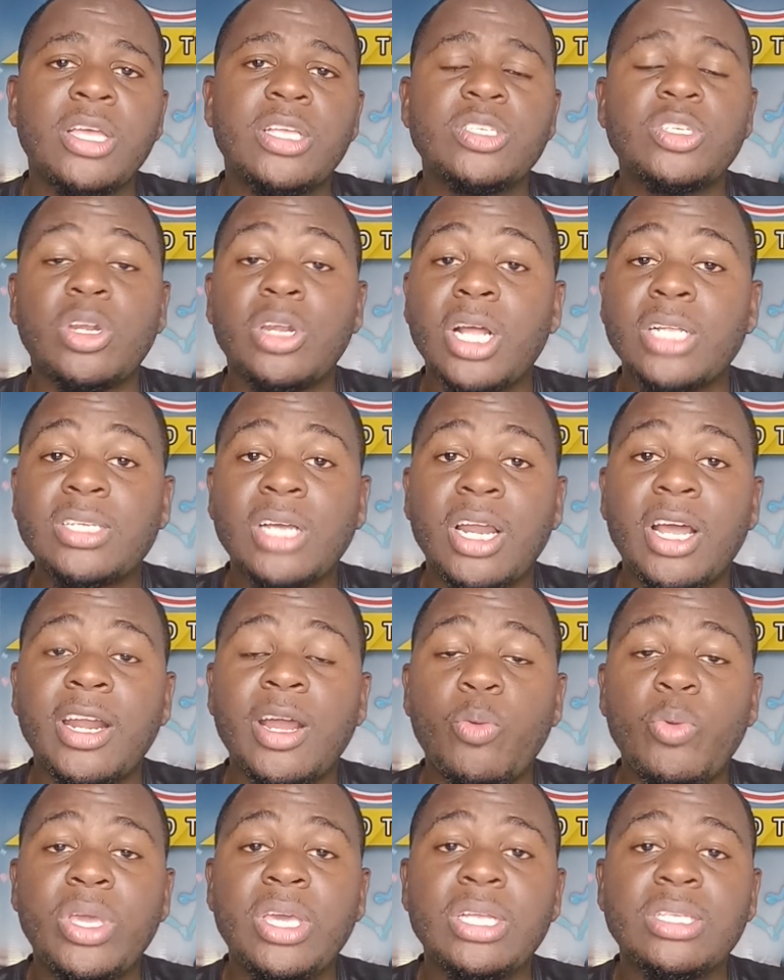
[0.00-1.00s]
So not a lot
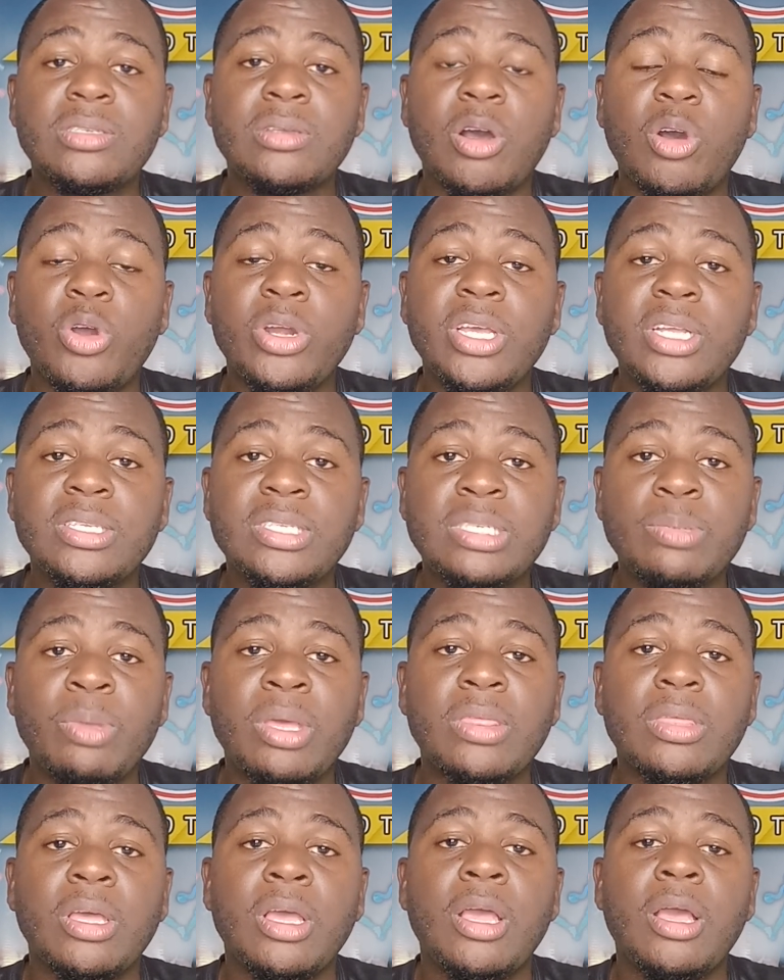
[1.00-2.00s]
of wickets for Odin
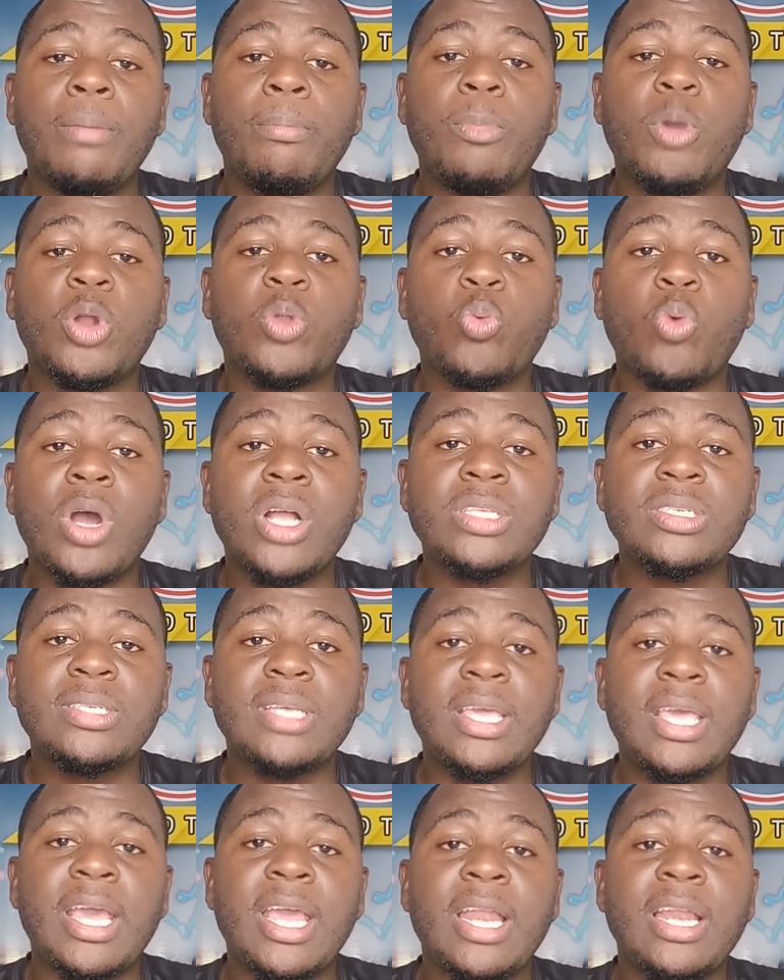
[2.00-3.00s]
Smith, but once
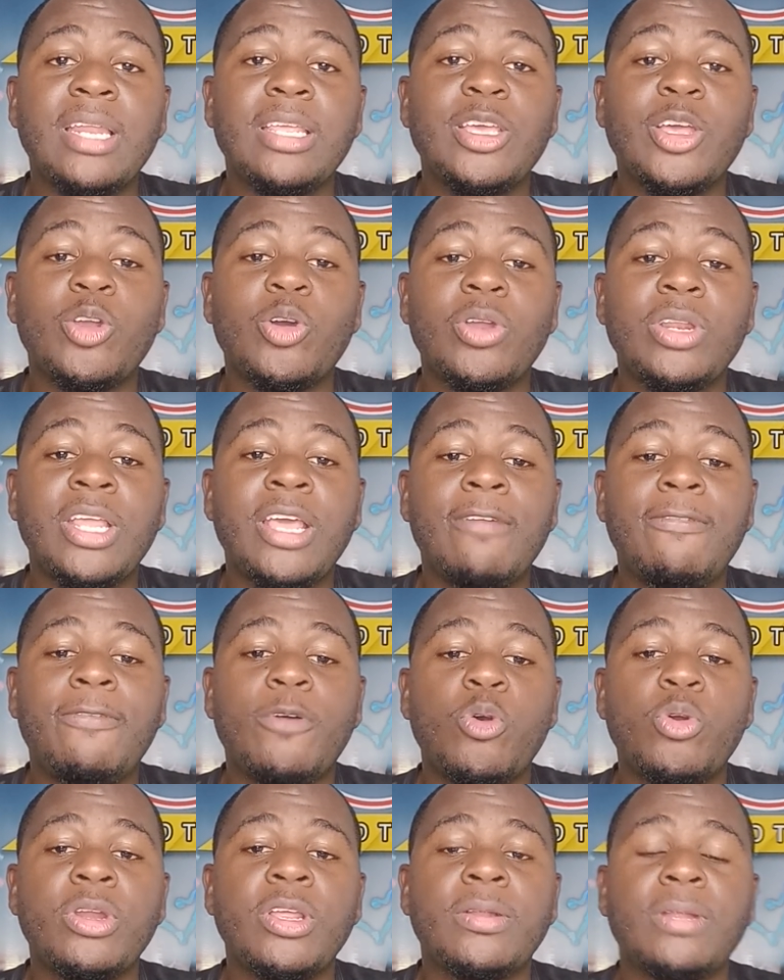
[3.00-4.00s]
again, you know, they
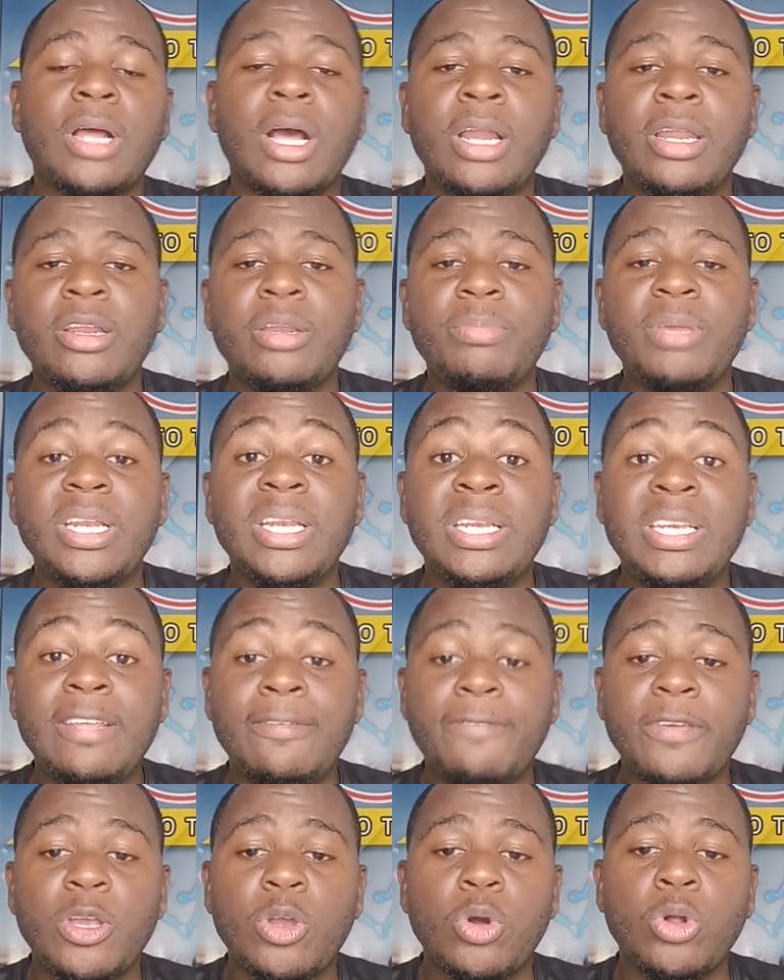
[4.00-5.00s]
found it a little bit
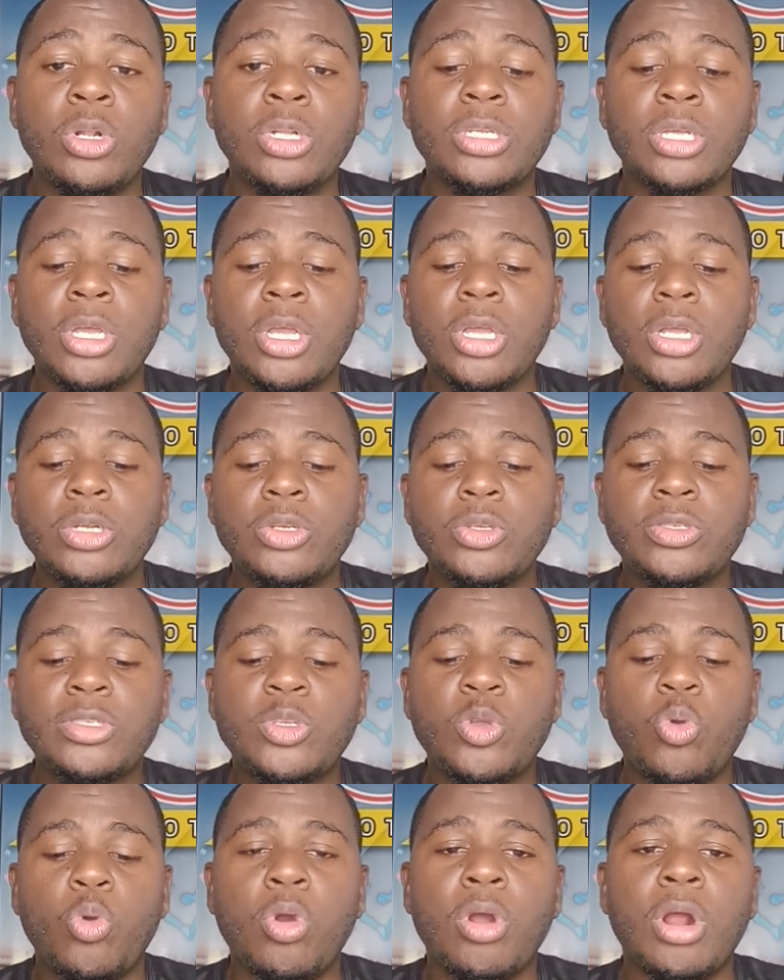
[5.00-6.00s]
difficult to
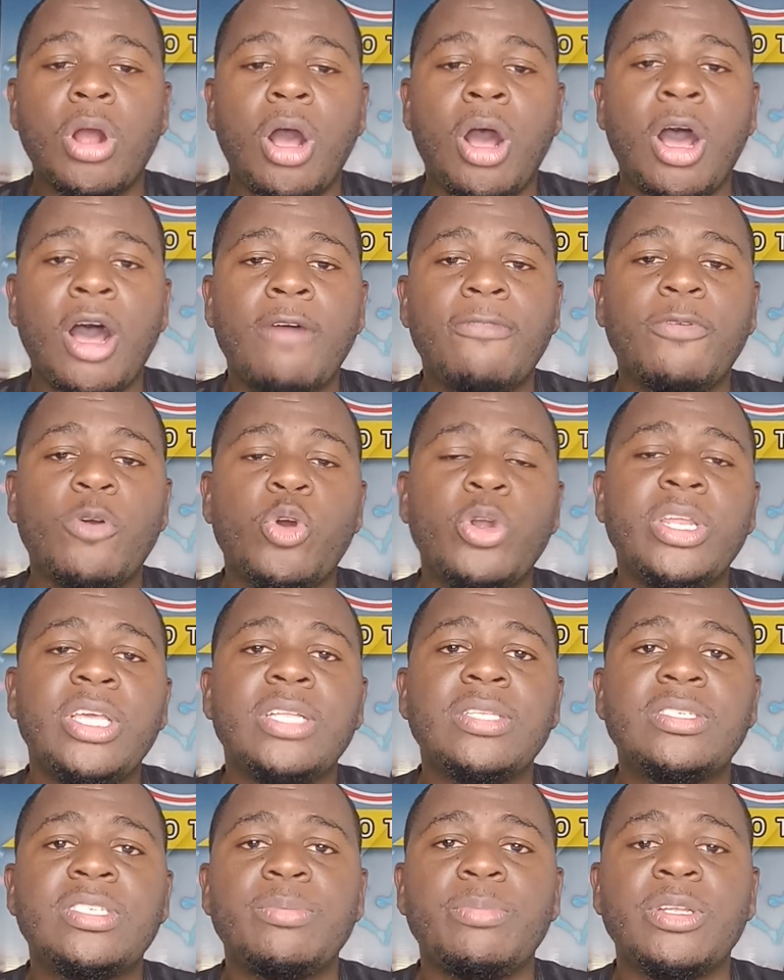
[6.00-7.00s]
score off
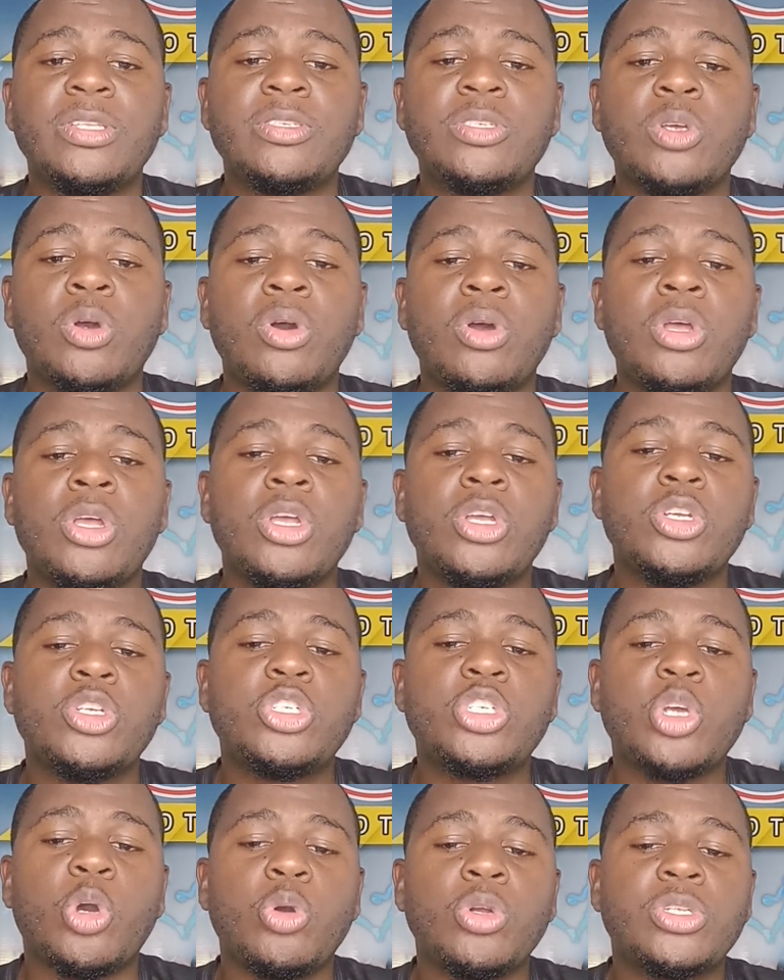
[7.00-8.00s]
Odin Smith. So
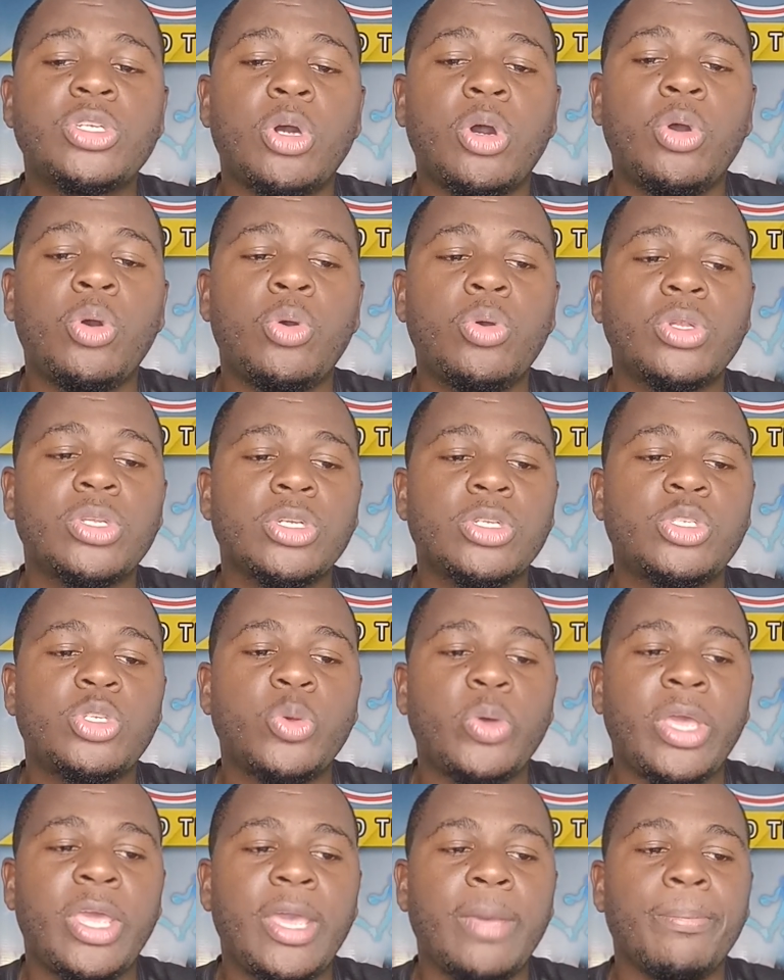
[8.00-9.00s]
shout out
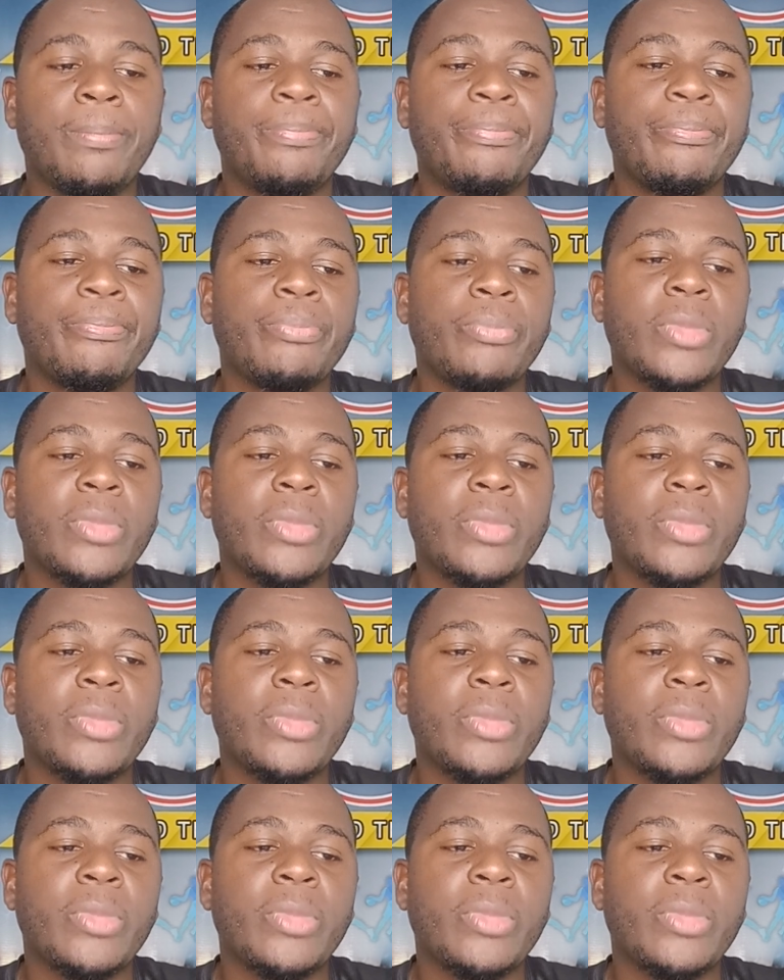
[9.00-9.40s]
to him.